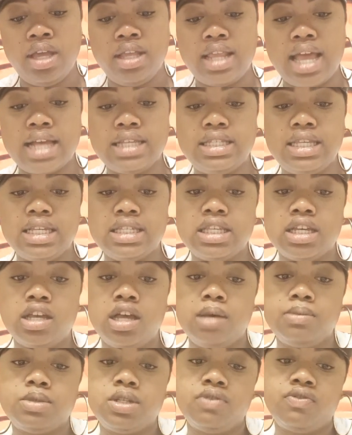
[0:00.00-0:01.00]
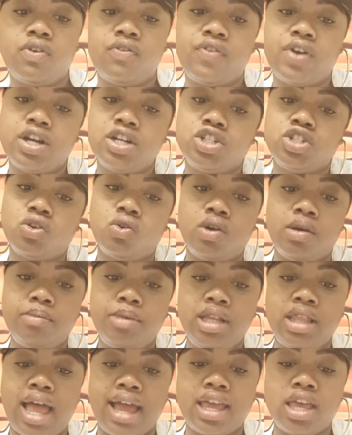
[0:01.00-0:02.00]
that 6 of Cups in reverse showing
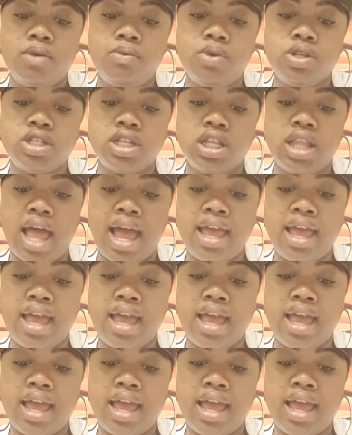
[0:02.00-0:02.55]
me like it was a